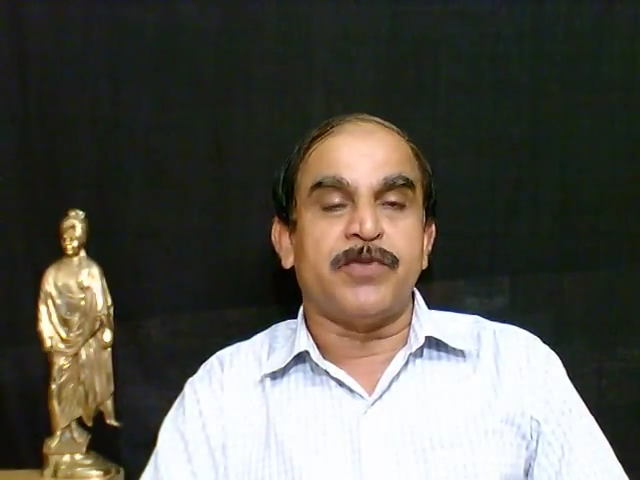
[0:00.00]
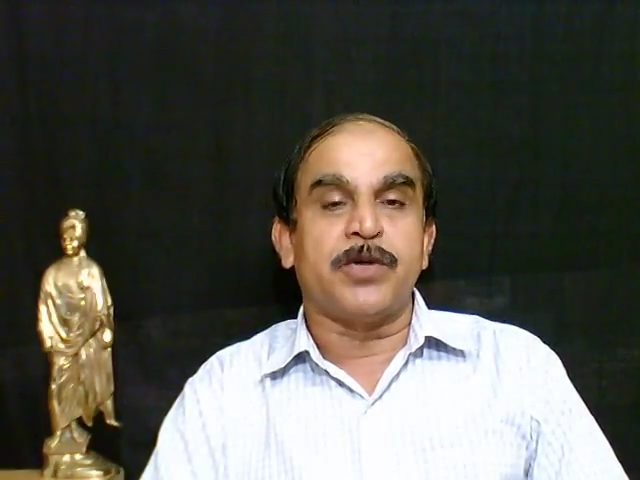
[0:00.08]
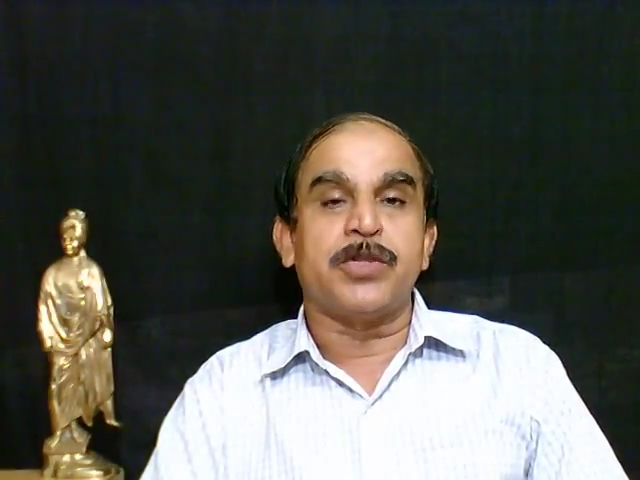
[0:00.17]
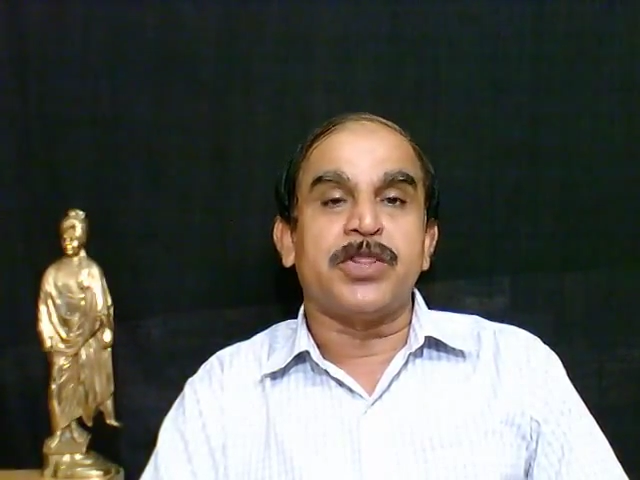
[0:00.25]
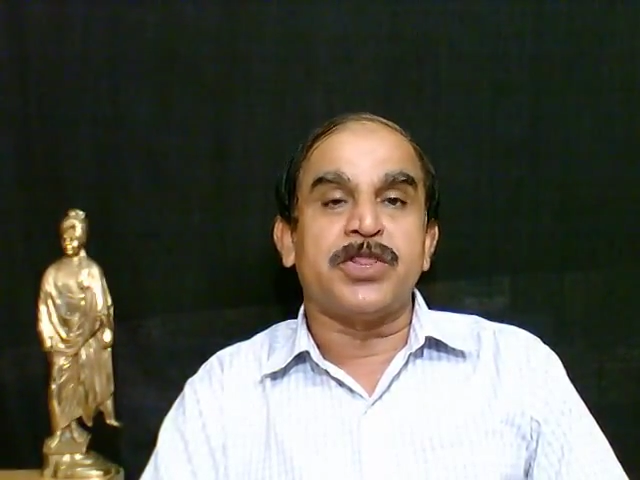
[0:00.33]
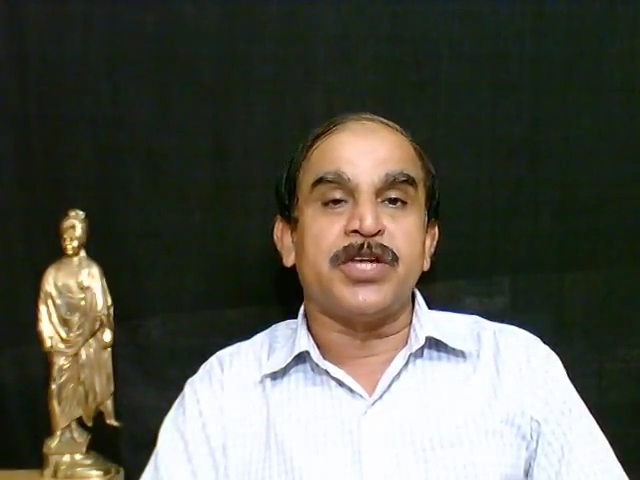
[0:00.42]

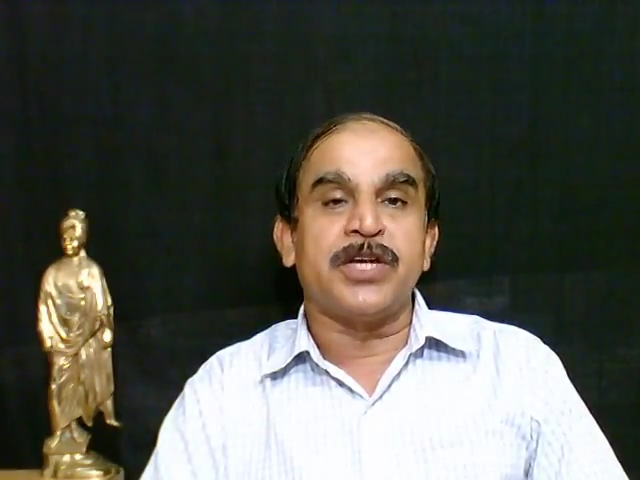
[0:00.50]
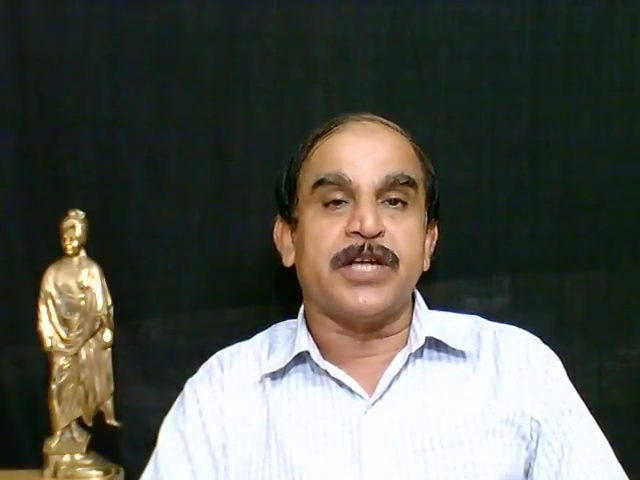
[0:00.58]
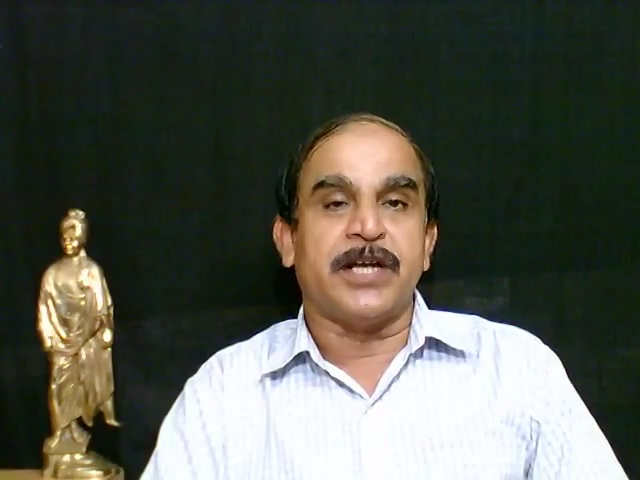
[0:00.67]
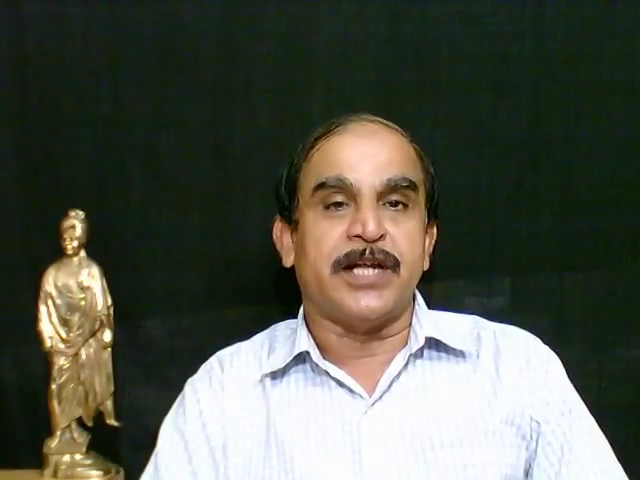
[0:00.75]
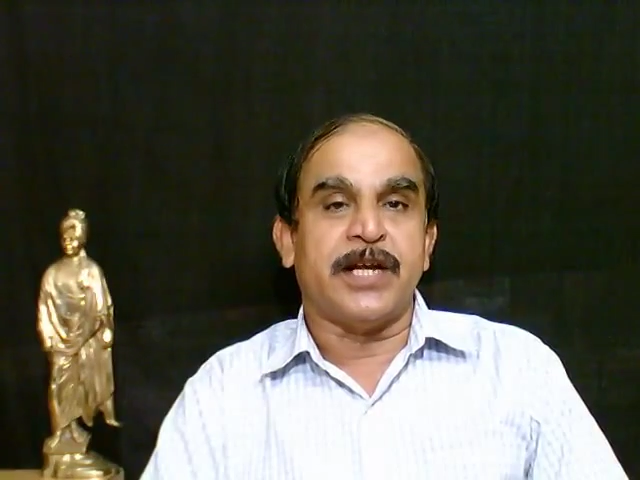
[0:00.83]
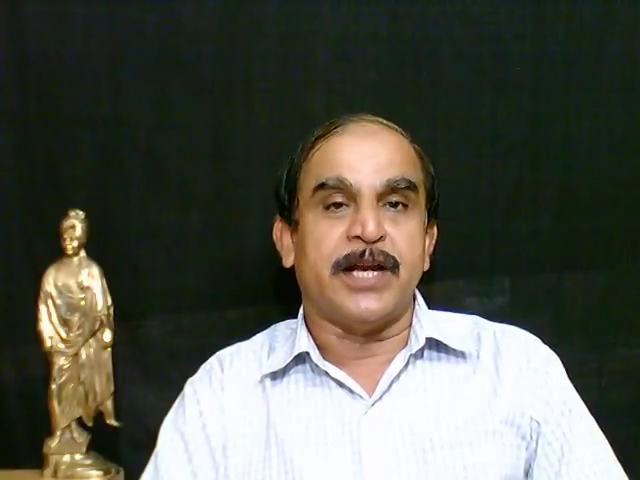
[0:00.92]
could think
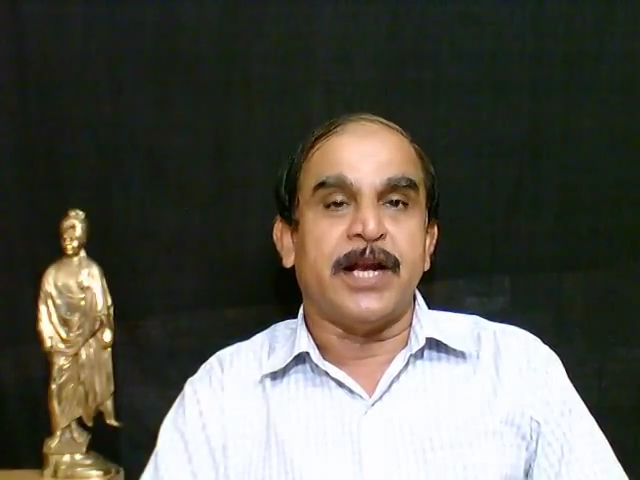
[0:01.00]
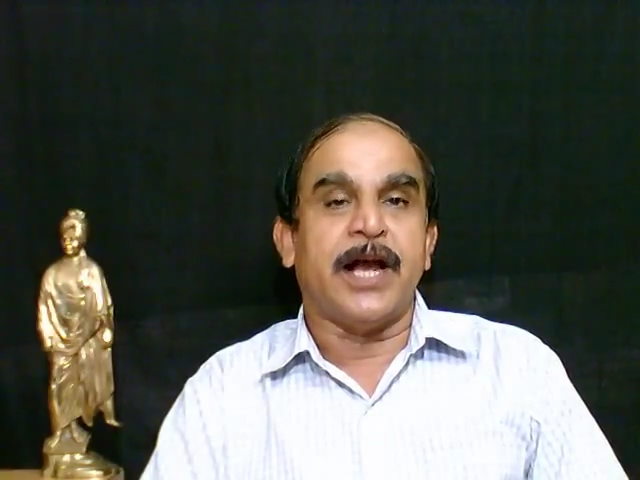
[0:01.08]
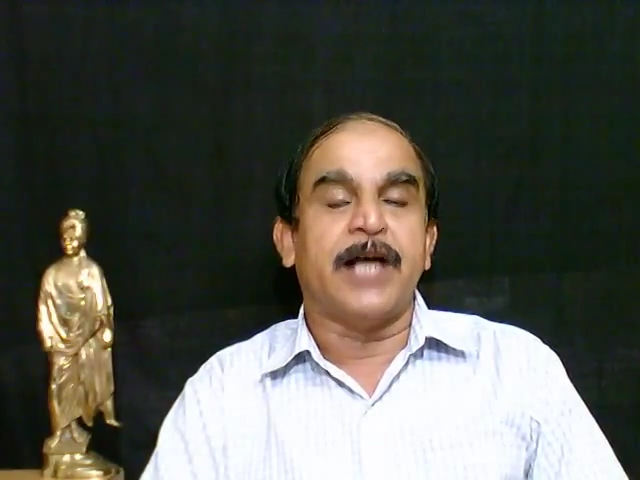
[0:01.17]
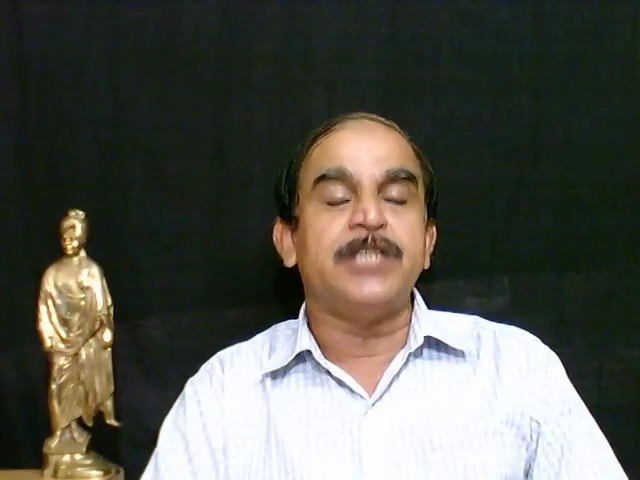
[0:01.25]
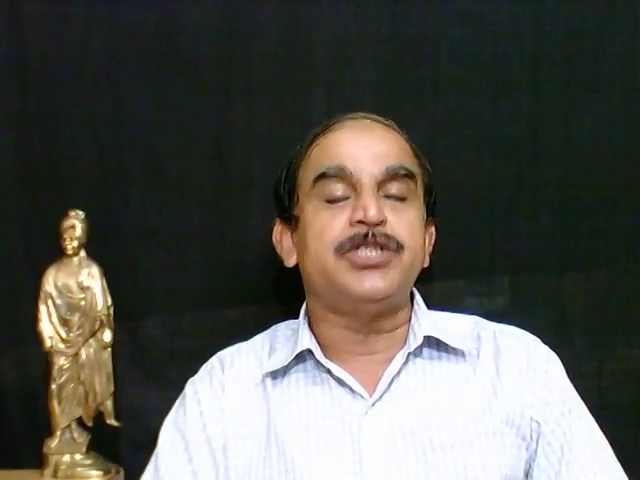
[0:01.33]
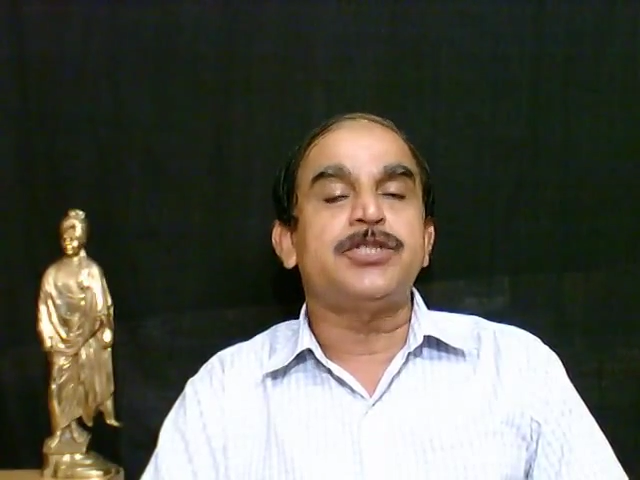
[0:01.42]
and
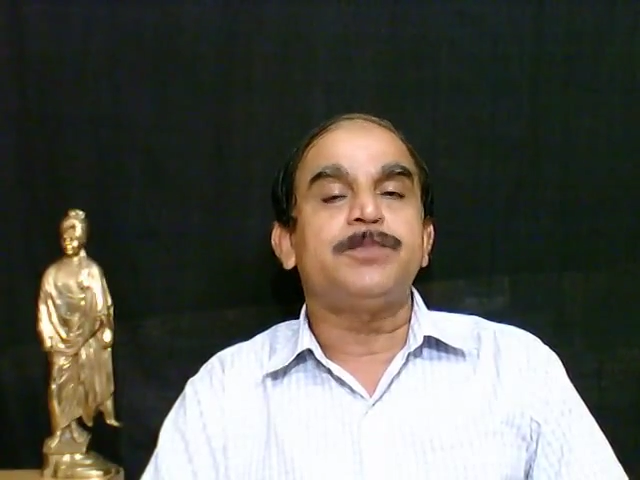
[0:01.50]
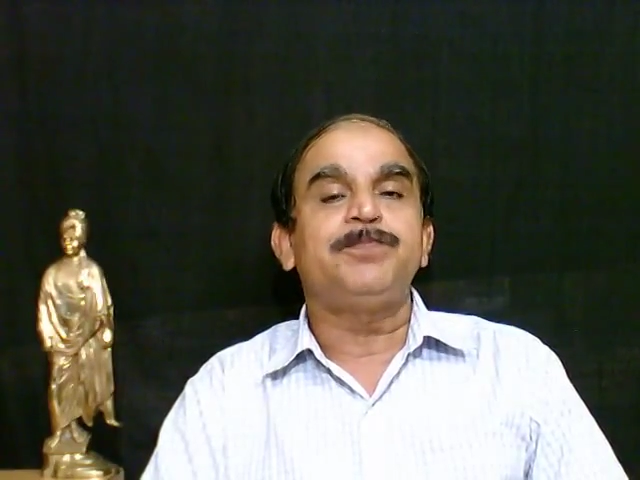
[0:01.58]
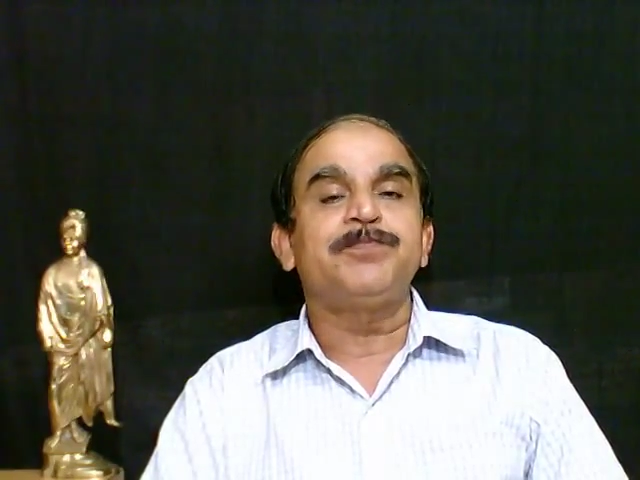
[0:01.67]
analyze